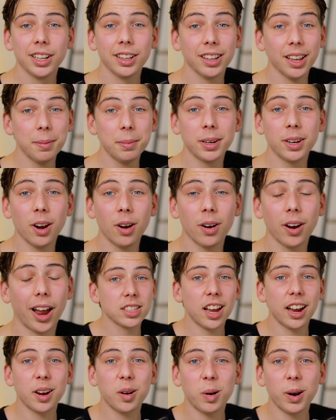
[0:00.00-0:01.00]
let me know,
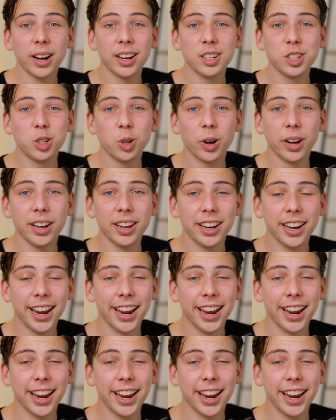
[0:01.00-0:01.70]
because I quite enjoyed it.